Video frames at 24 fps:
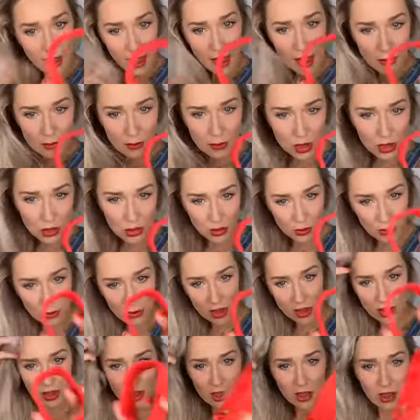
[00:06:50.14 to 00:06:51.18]
and boom,
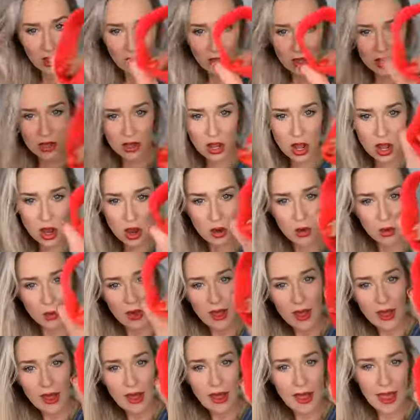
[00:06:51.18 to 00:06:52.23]

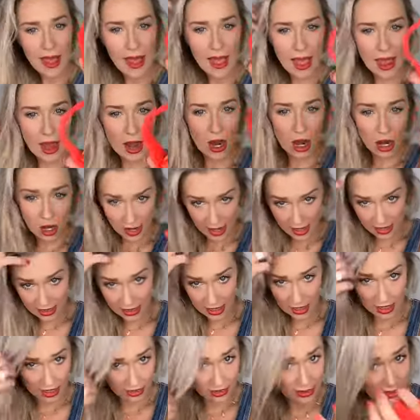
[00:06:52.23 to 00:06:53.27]
no hair in
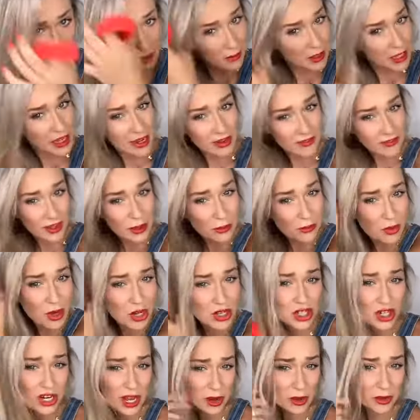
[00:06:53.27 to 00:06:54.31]
there. And then let me kind of like
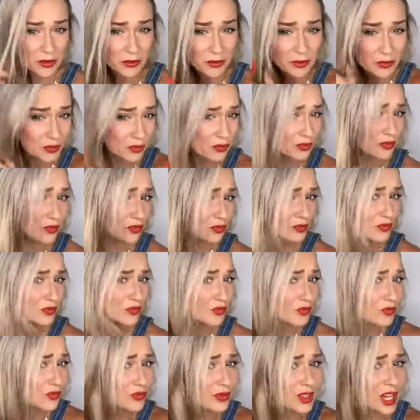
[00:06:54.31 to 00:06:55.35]
brush it out
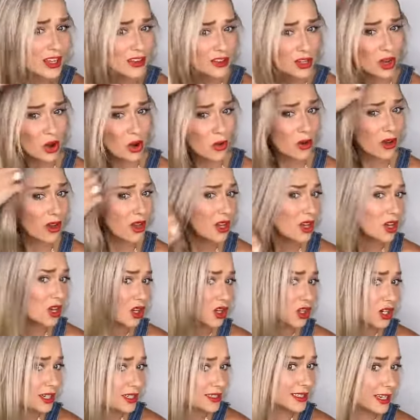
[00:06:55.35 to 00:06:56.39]
and no
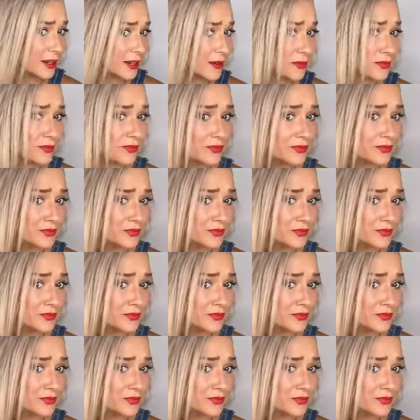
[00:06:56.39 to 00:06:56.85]
creasing.